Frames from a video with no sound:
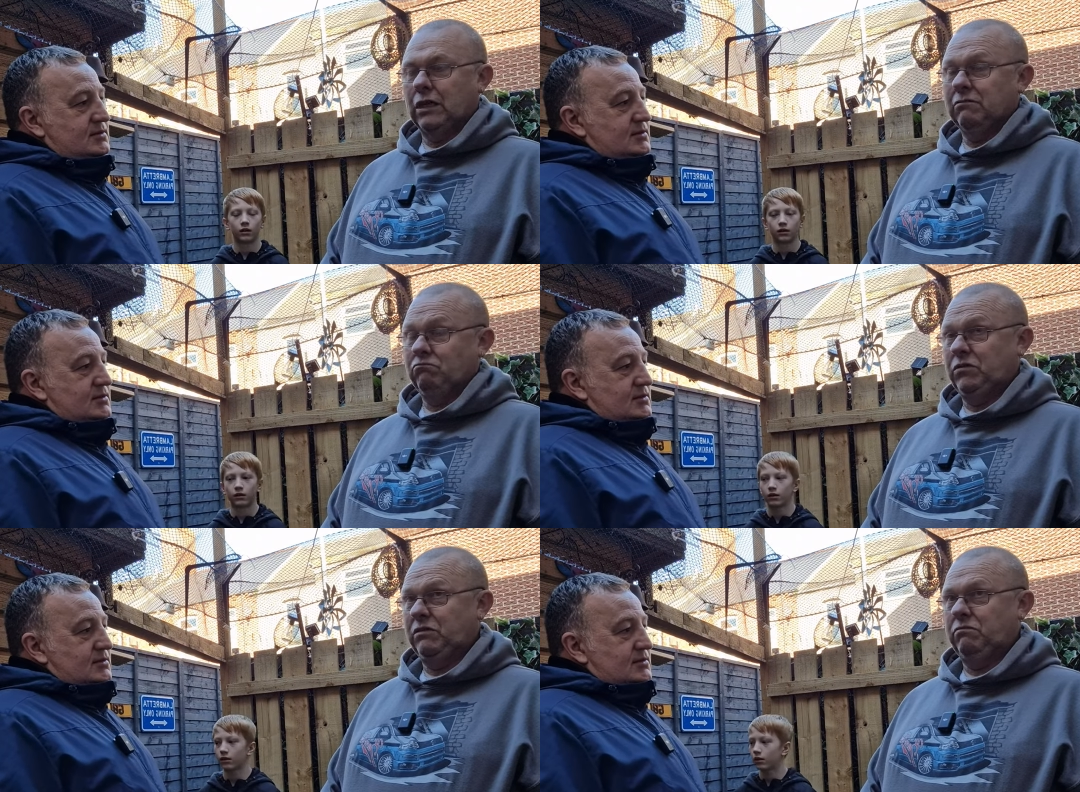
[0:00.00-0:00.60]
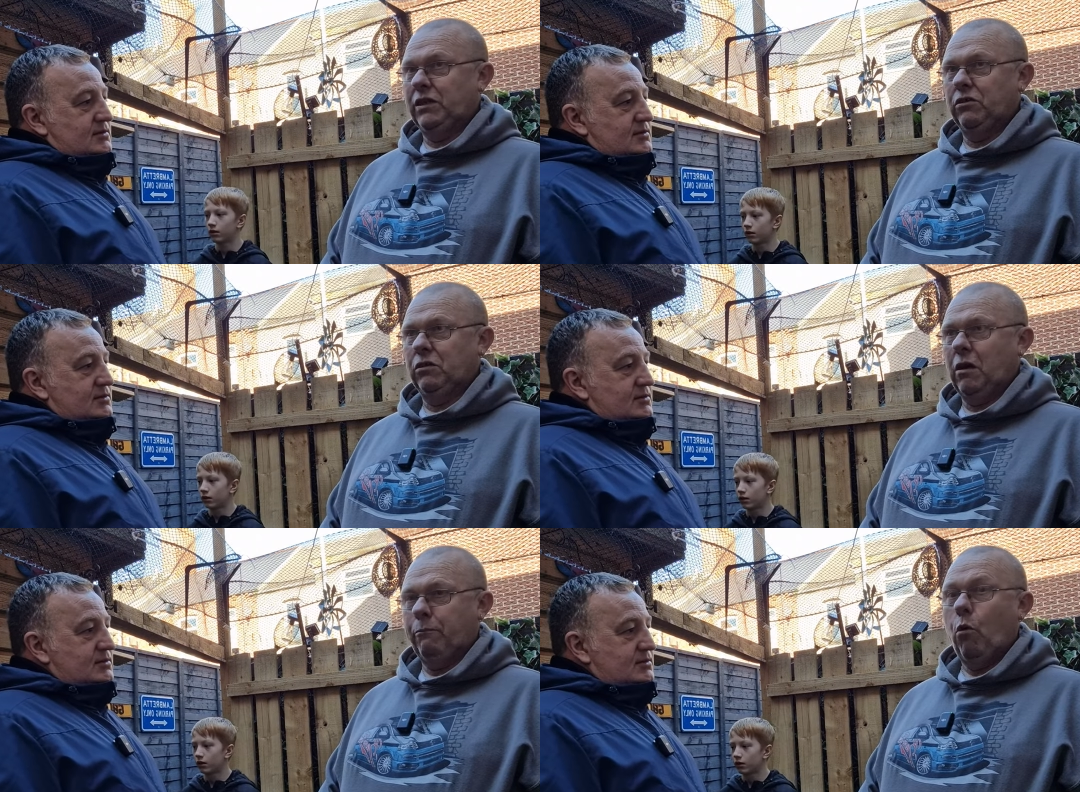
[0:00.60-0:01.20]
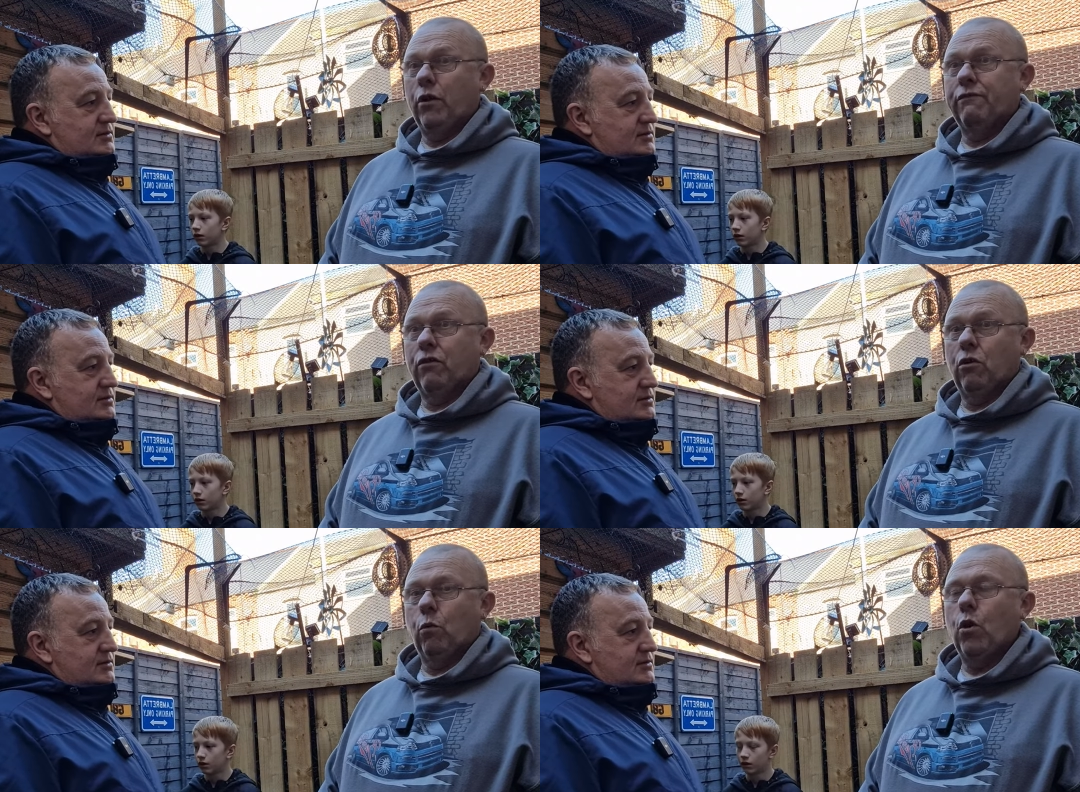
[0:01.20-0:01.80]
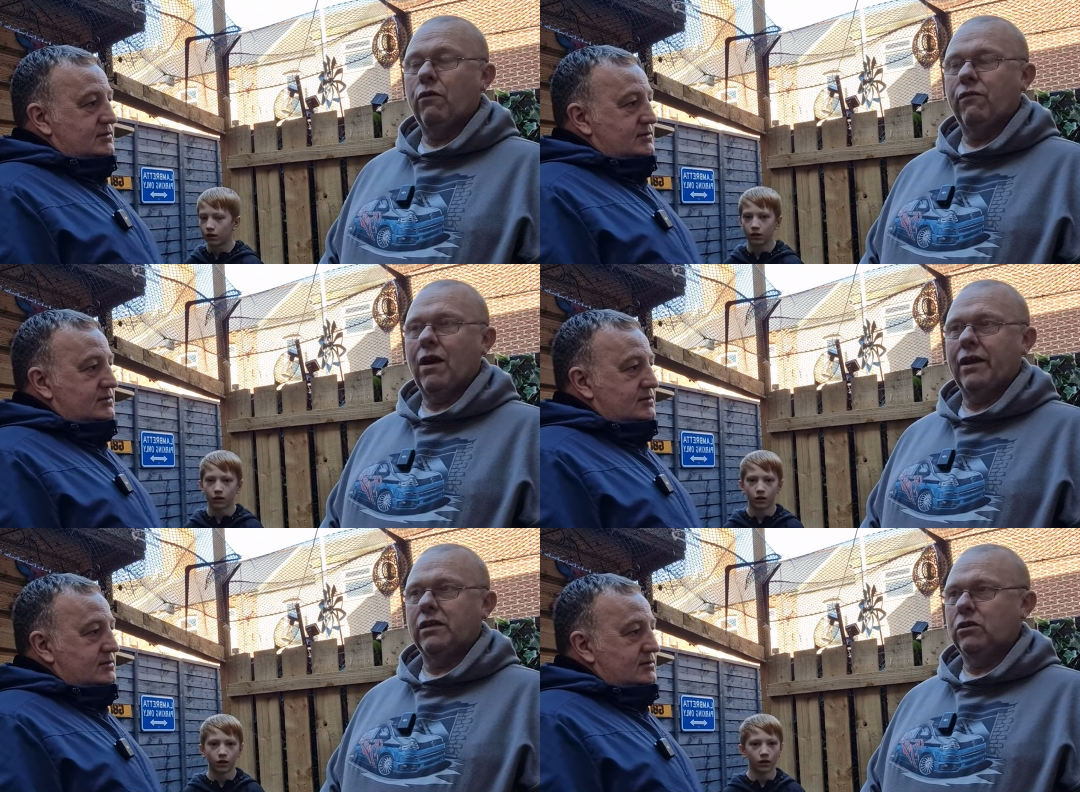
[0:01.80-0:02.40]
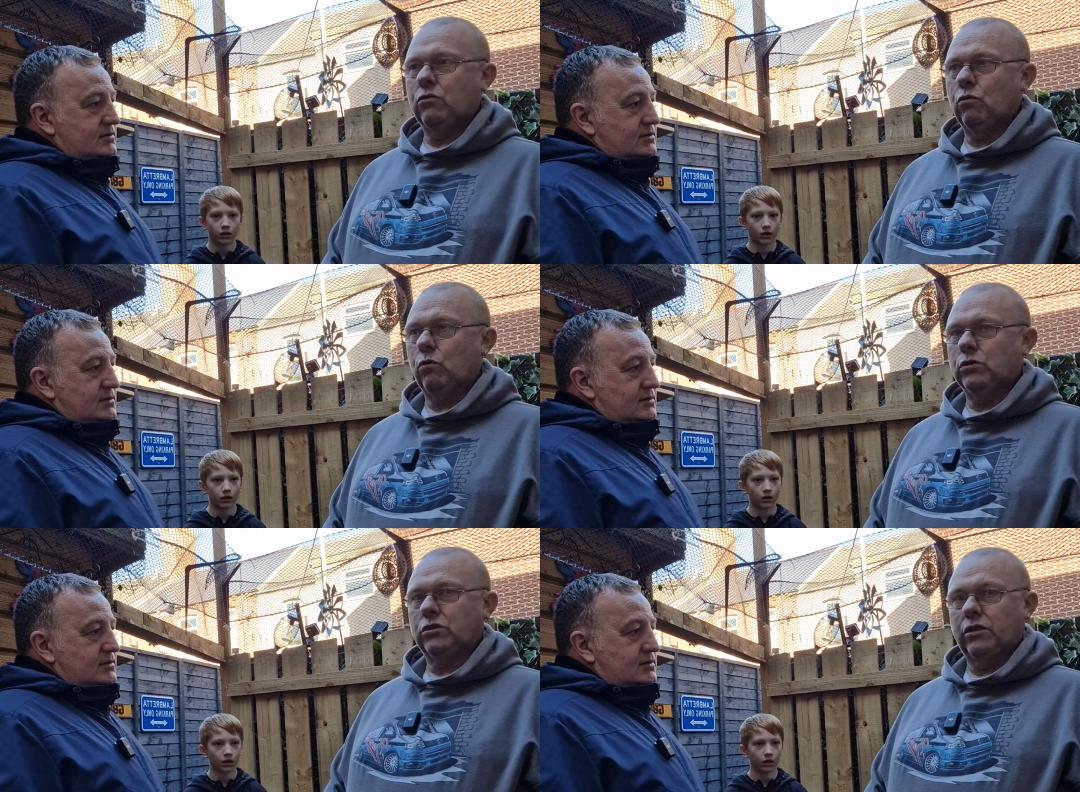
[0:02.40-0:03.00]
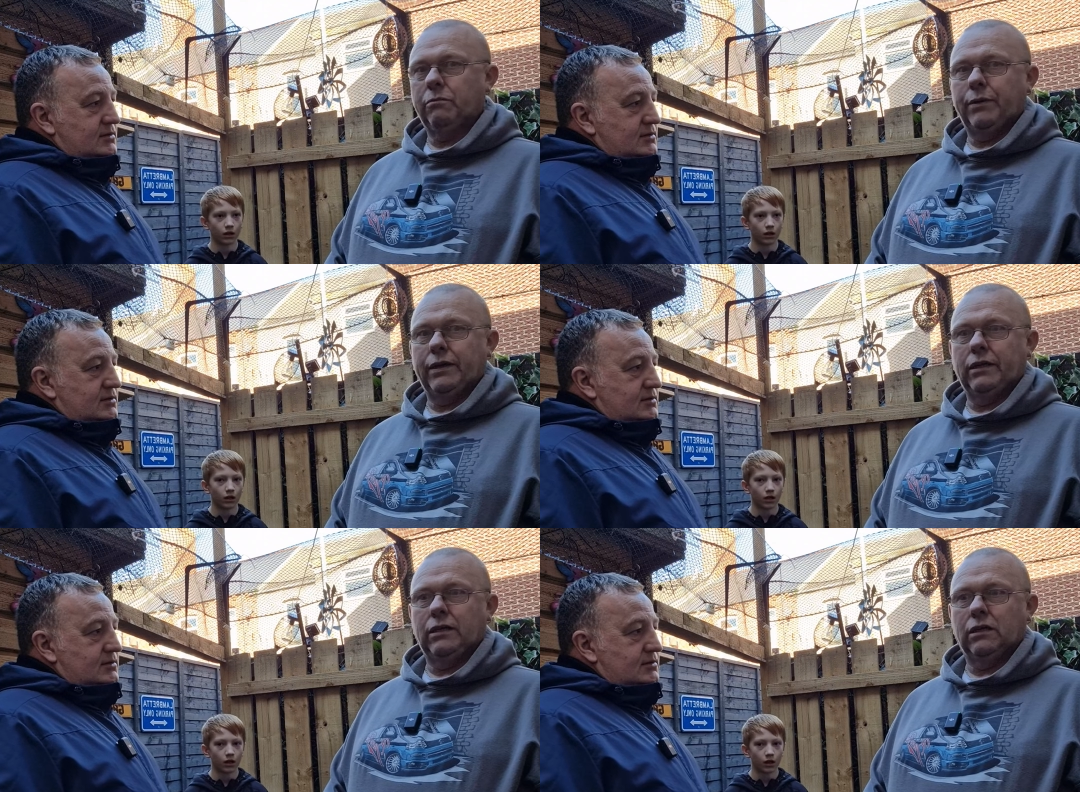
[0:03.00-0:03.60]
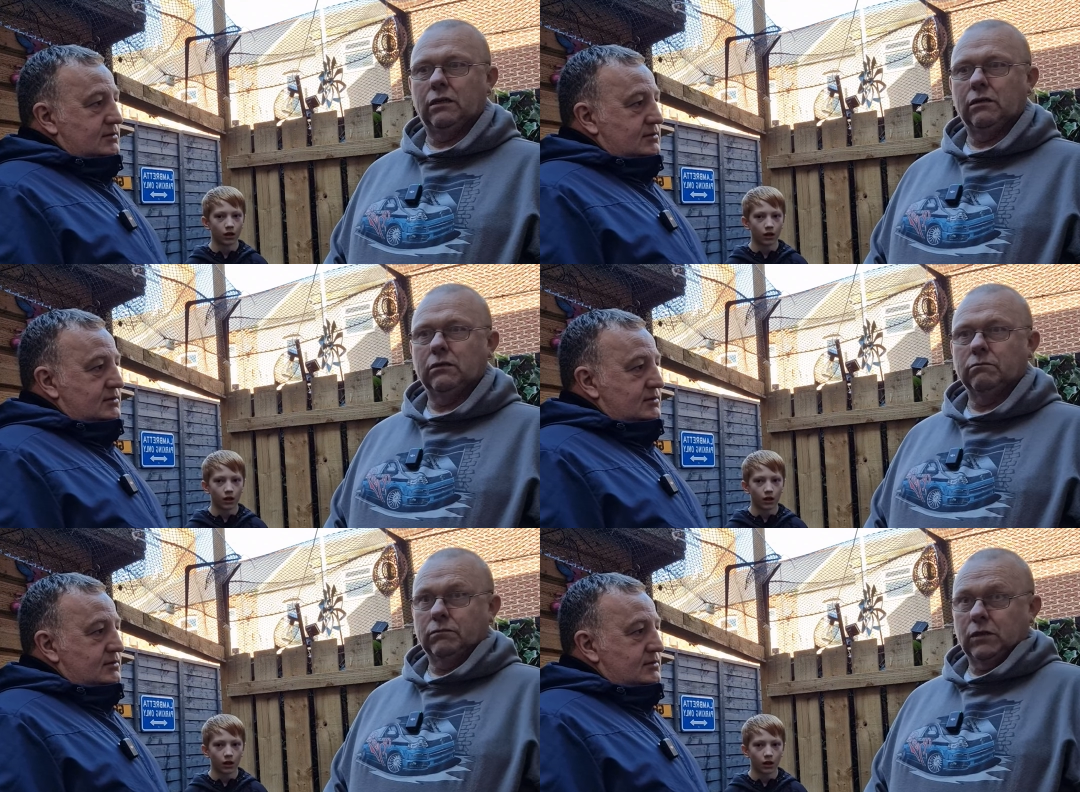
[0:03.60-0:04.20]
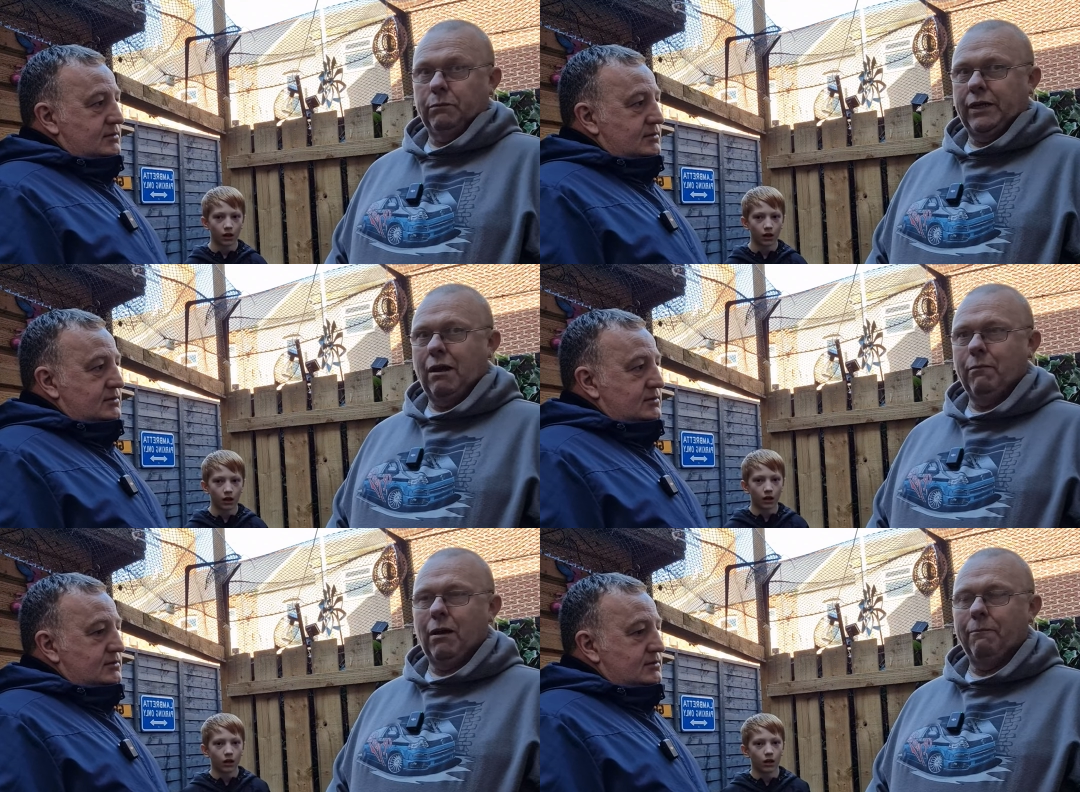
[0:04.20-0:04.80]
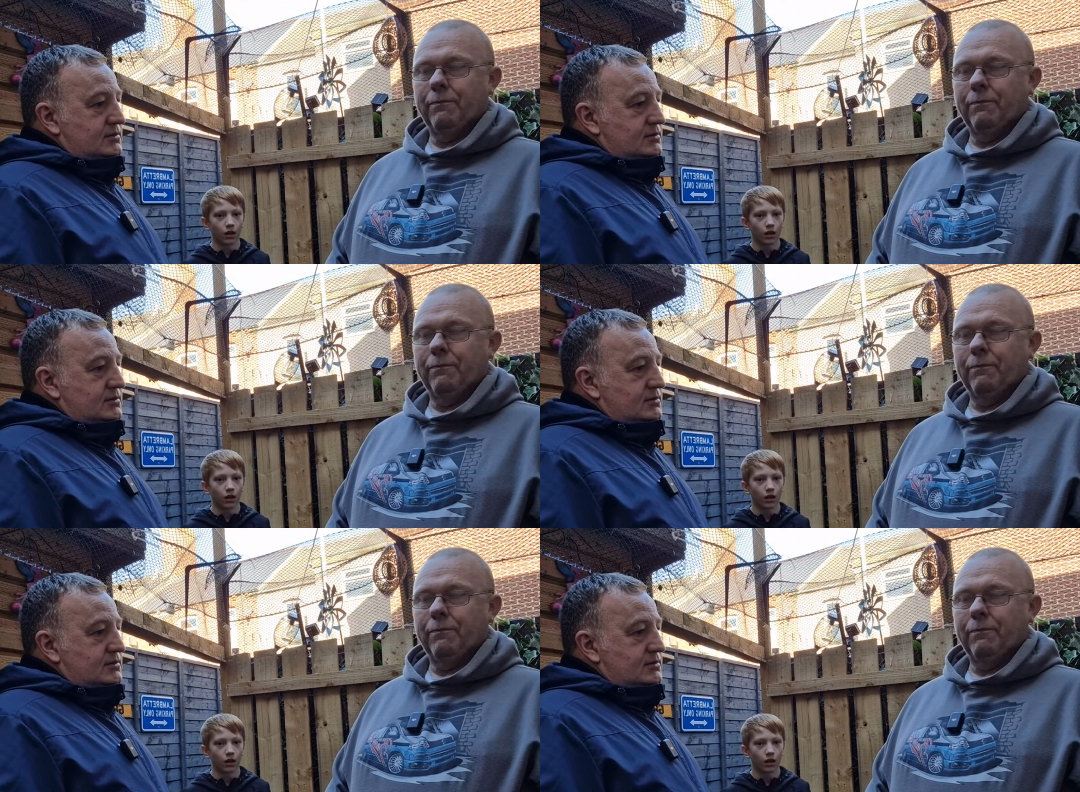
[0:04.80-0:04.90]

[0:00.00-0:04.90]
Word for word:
Speaker 1: I didn't I bought it for a work van. I didn't know it was going to be my camper.